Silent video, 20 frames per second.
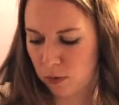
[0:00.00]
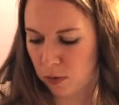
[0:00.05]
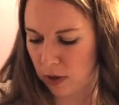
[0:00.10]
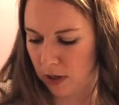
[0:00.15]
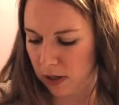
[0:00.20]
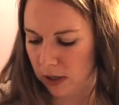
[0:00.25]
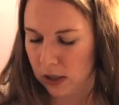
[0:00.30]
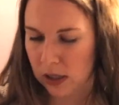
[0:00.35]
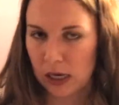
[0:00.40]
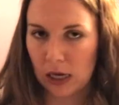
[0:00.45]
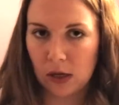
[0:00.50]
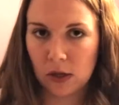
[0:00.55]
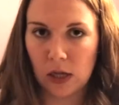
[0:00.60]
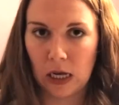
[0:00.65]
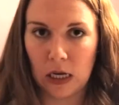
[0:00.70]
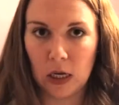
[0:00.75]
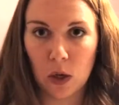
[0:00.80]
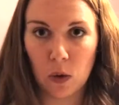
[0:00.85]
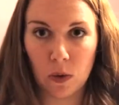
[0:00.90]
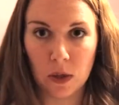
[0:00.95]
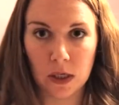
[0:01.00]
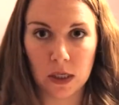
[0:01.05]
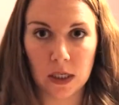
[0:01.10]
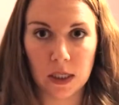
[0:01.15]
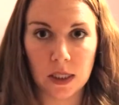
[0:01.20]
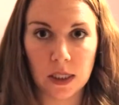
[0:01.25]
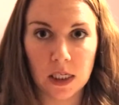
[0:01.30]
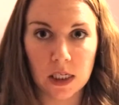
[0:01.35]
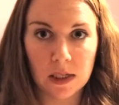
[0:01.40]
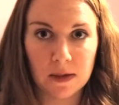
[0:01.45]
ones that like go into
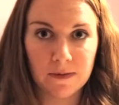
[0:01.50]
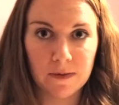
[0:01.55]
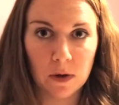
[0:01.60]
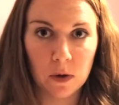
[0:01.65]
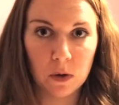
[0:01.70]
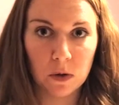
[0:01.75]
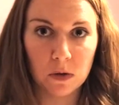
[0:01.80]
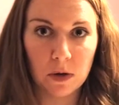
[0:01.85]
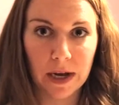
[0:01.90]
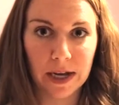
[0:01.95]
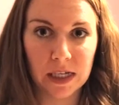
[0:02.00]
this phone,